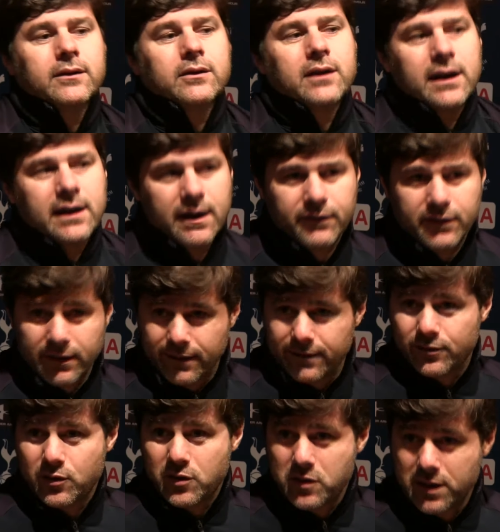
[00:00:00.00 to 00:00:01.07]
Okay, after
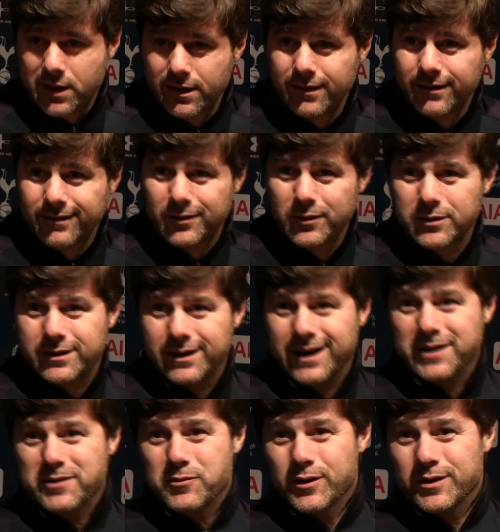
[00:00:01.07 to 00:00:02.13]
the 3 0, looks
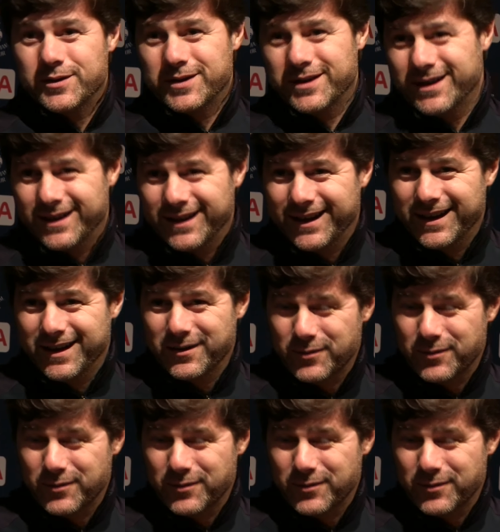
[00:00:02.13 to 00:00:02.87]
like it was, uh,